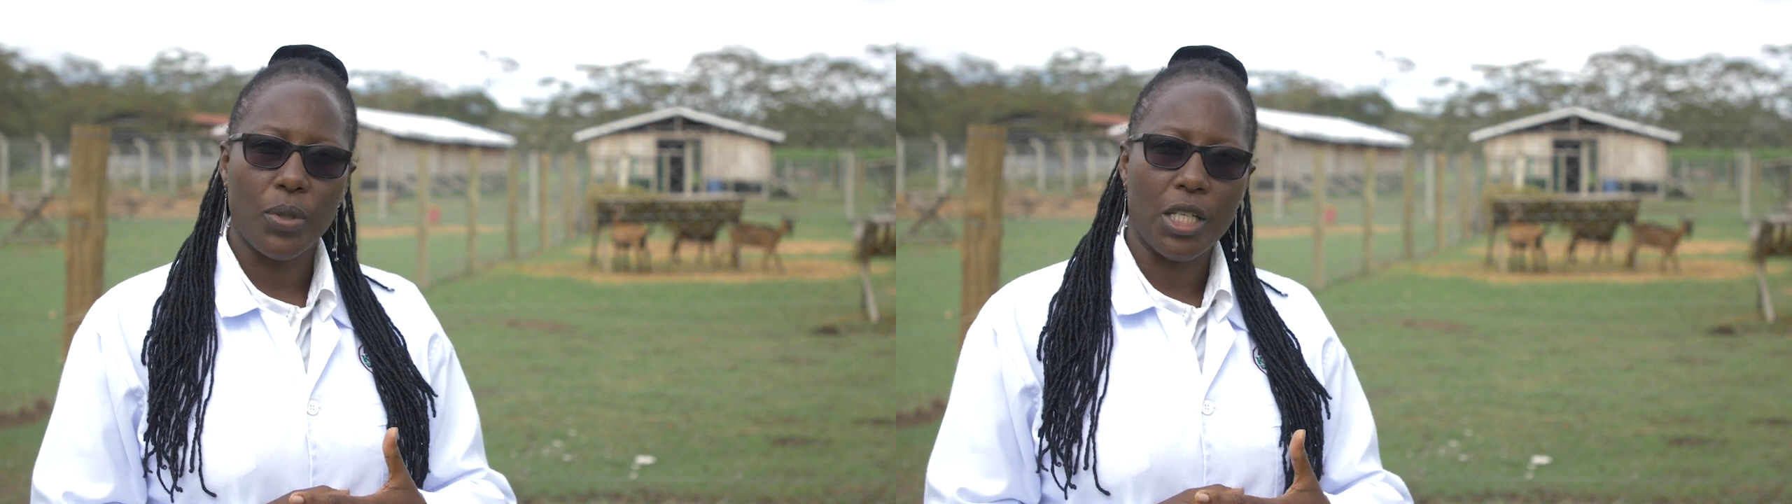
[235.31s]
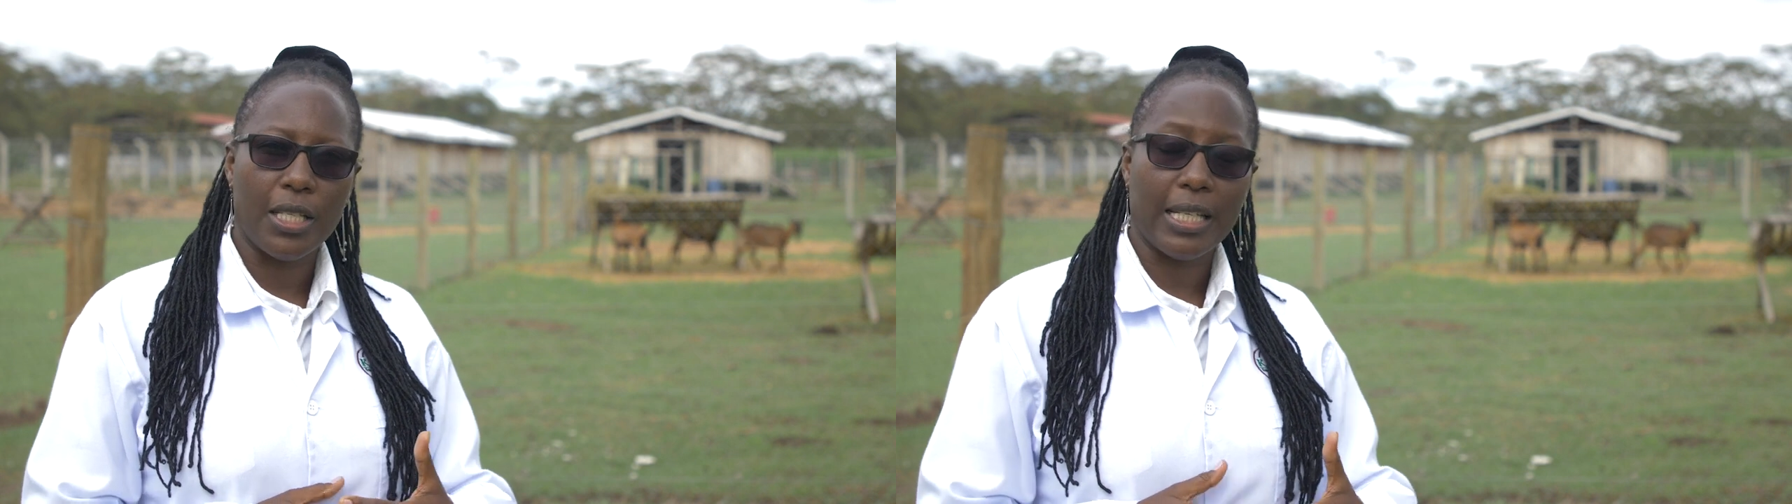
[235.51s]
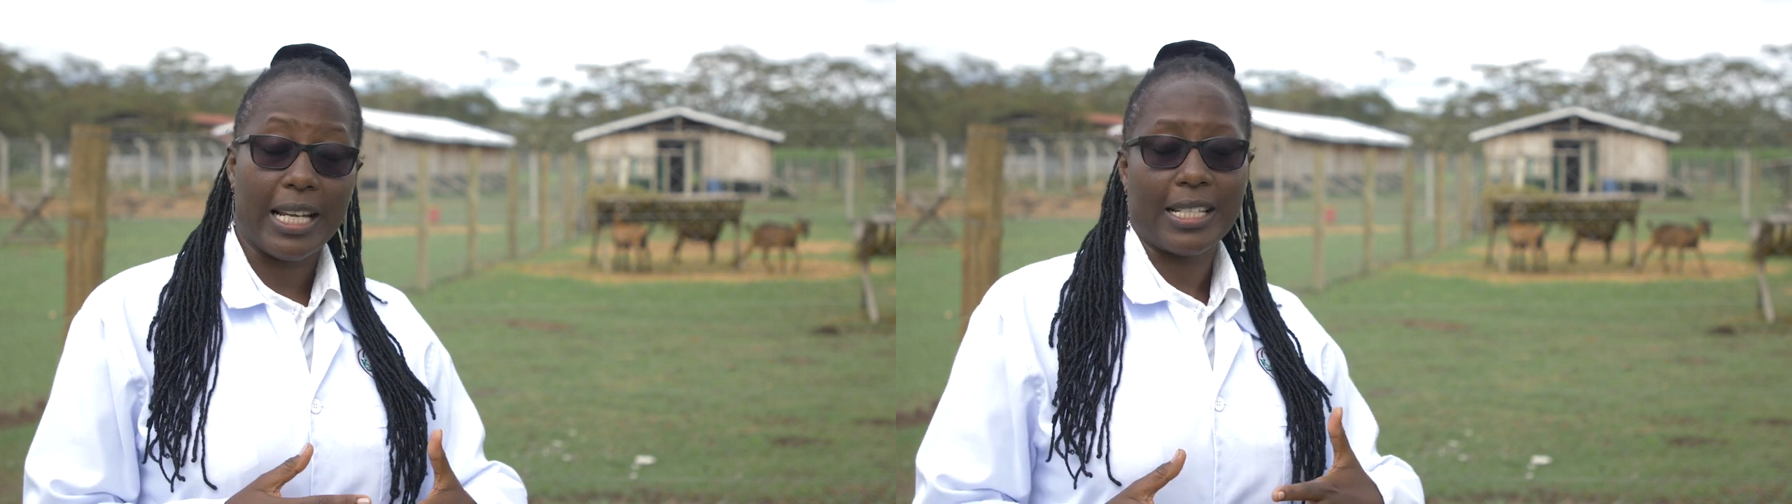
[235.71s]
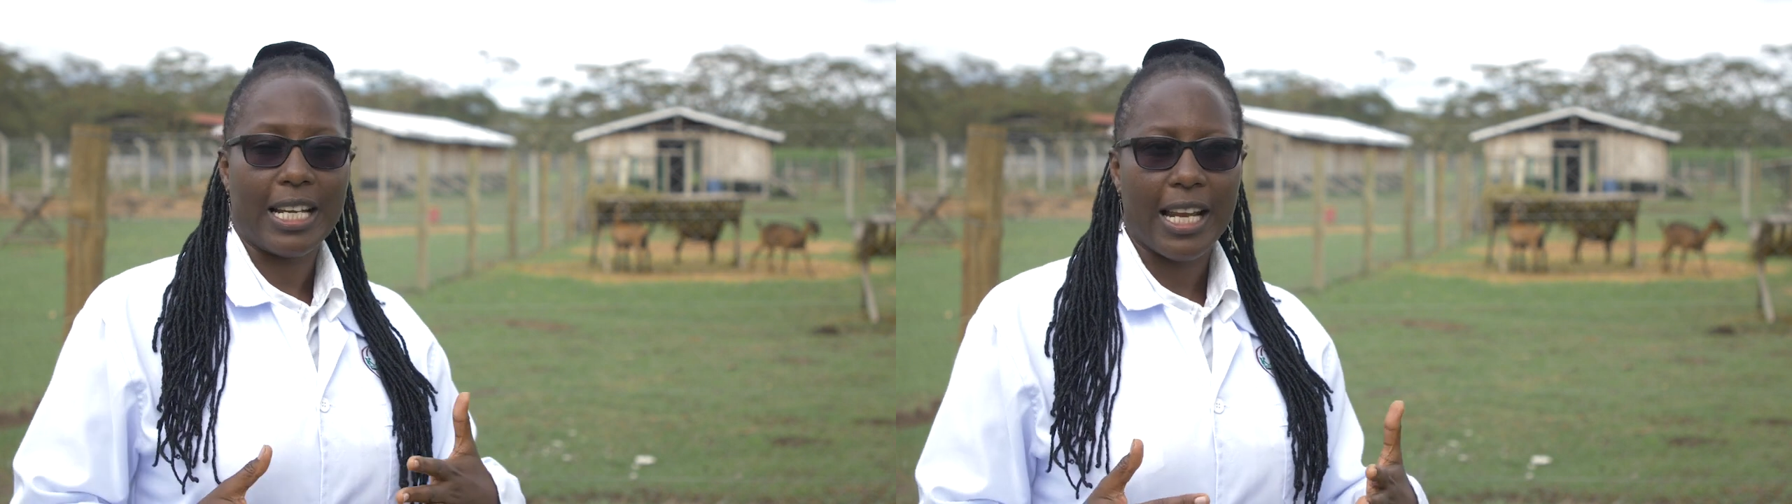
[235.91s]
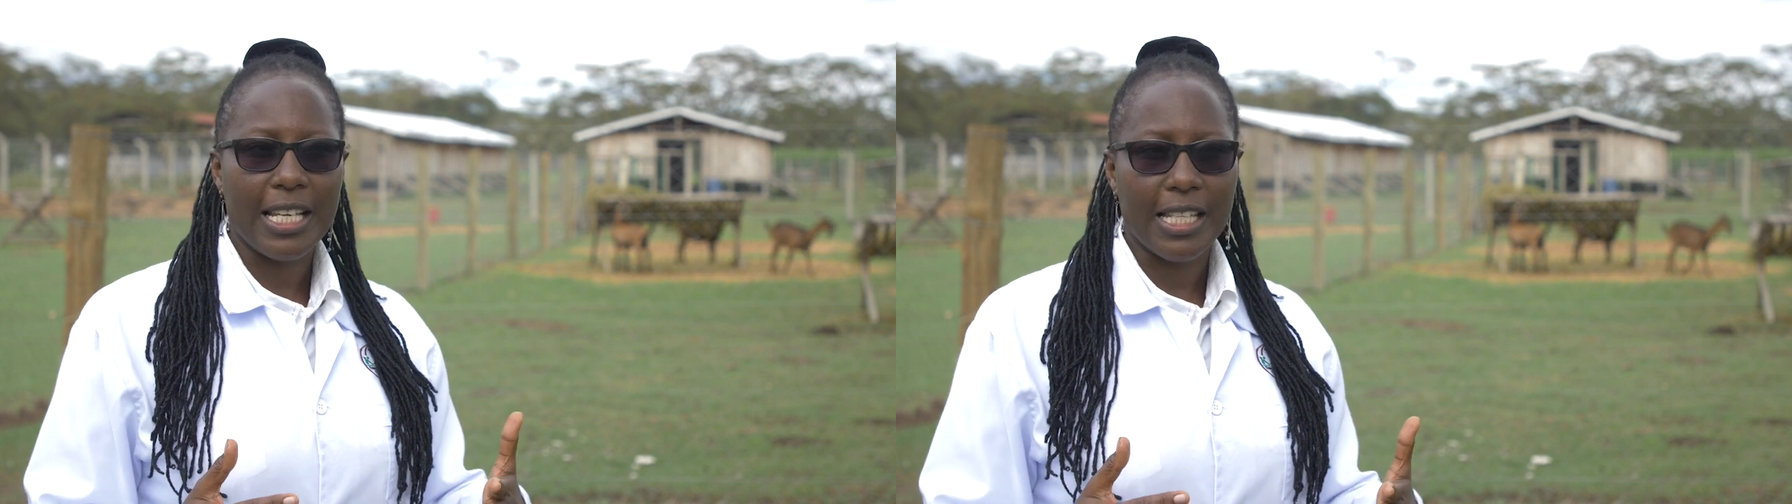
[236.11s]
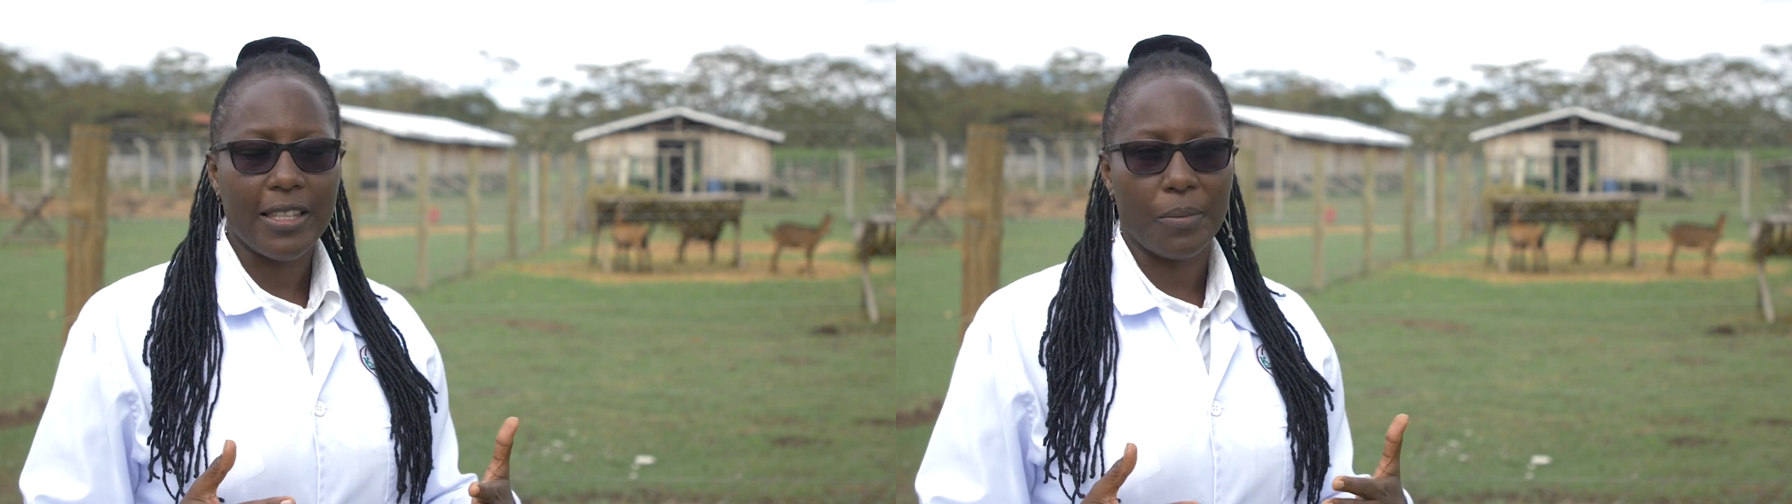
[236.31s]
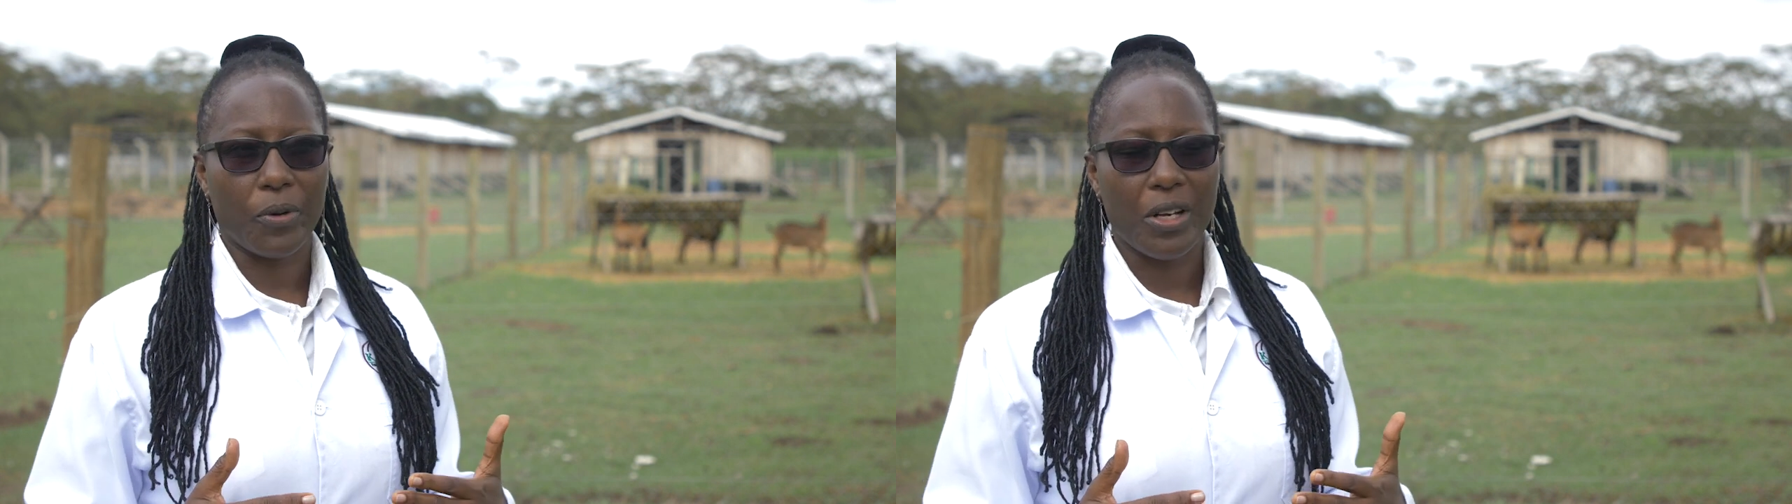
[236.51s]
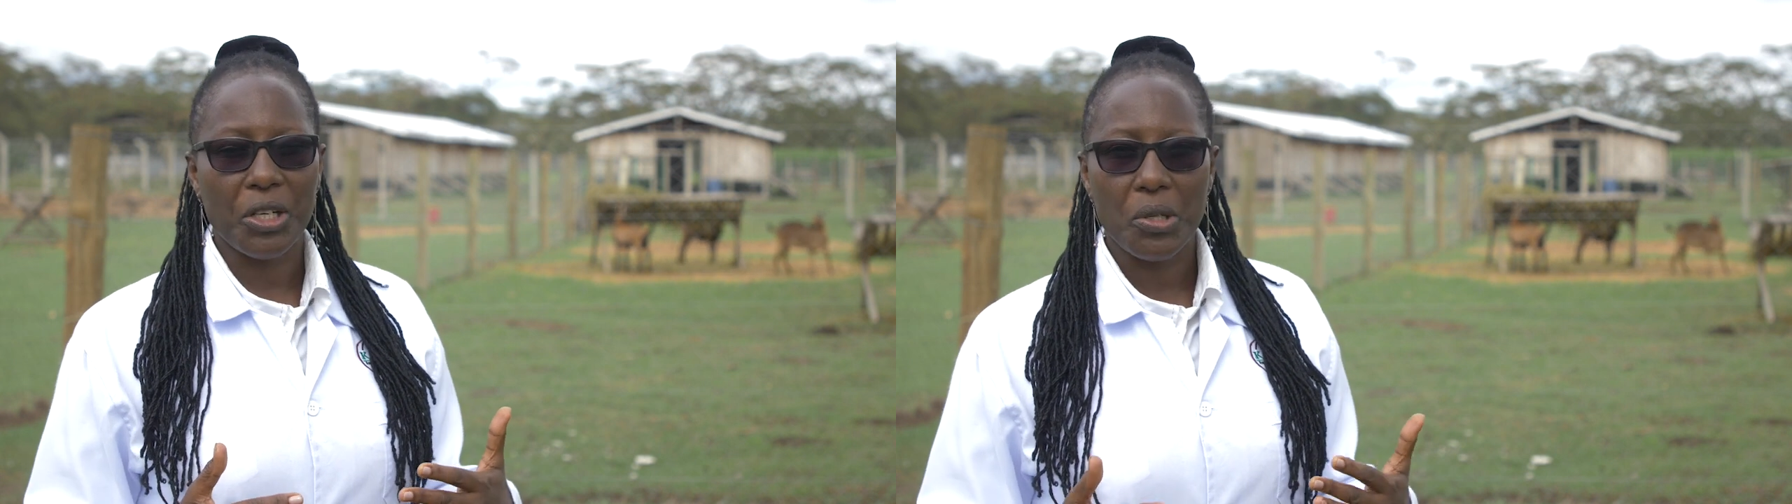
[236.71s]
which is characterizing the
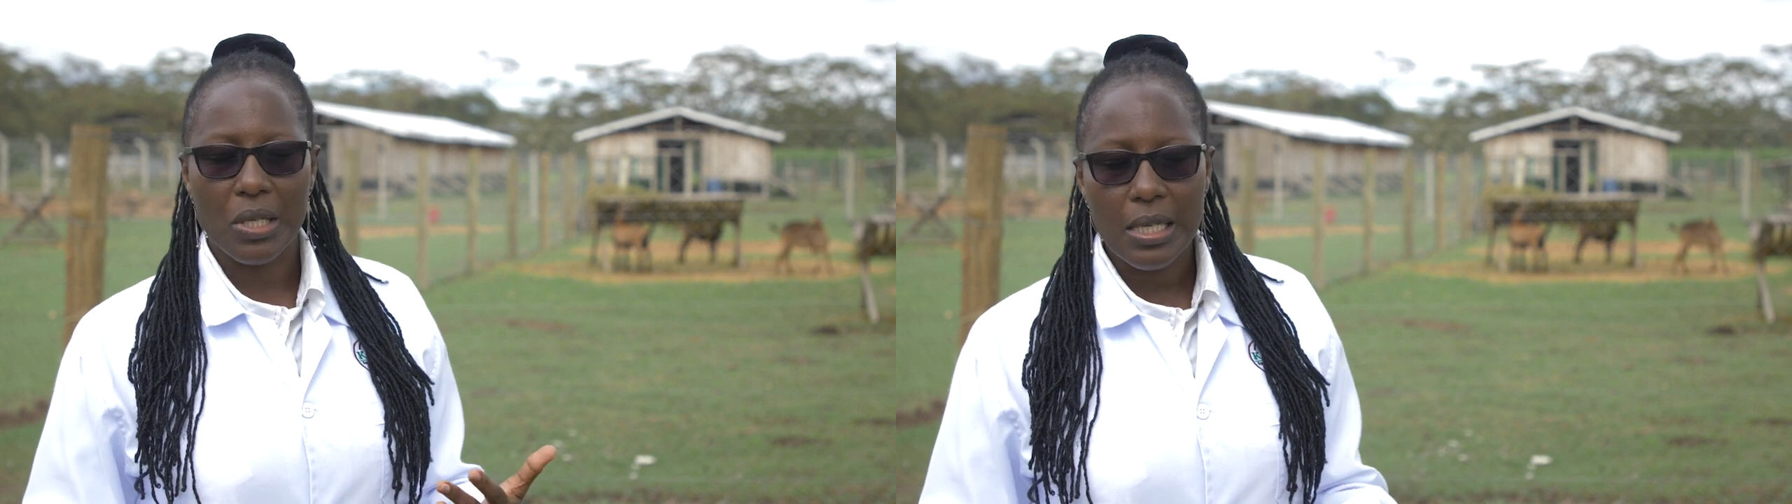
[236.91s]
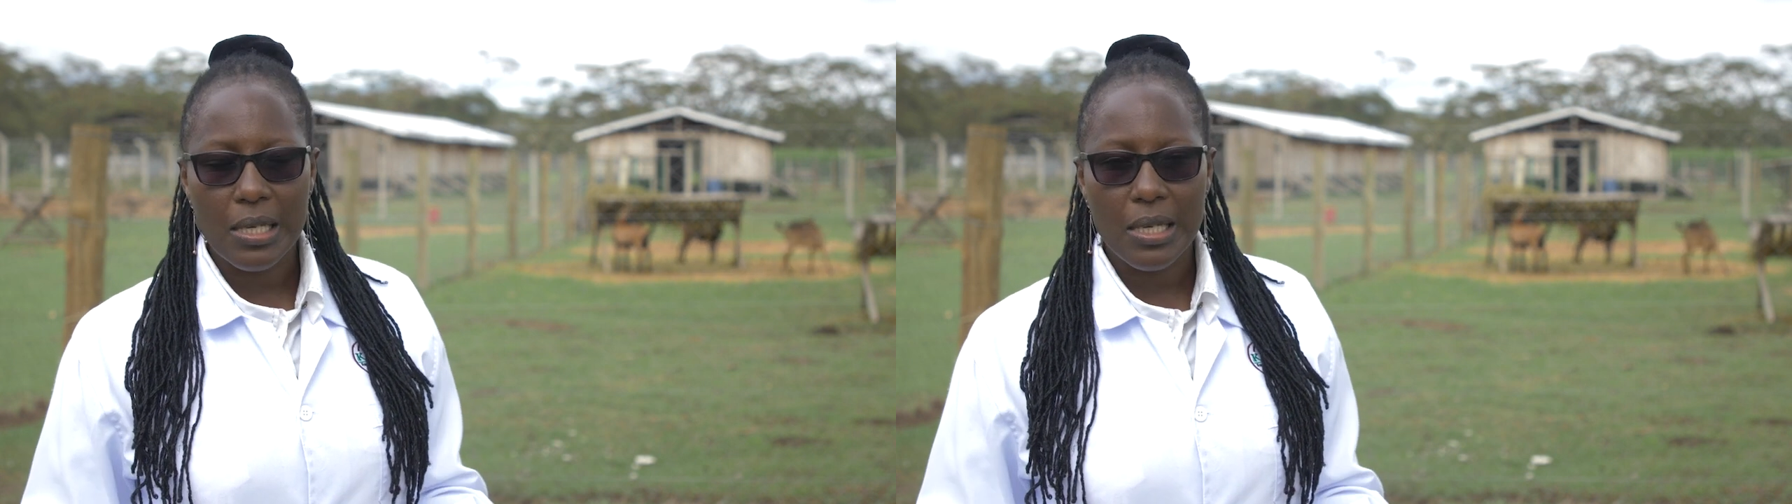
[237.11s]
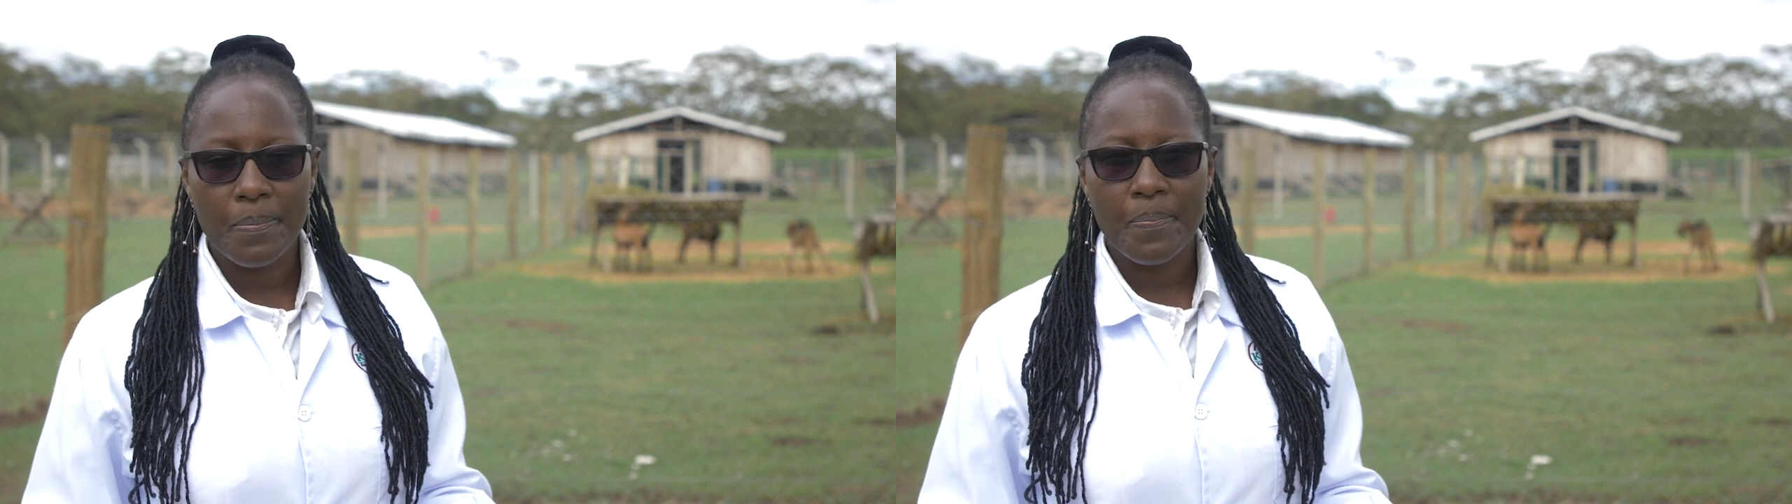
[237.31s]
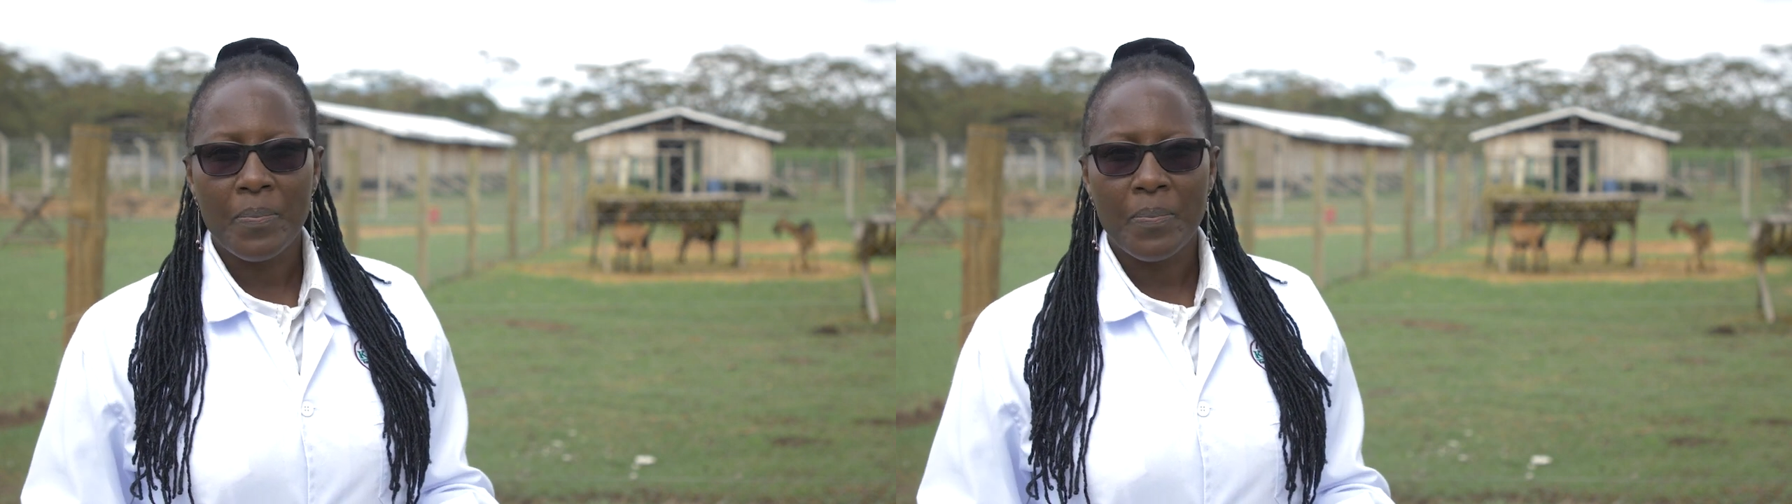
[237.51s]
production system,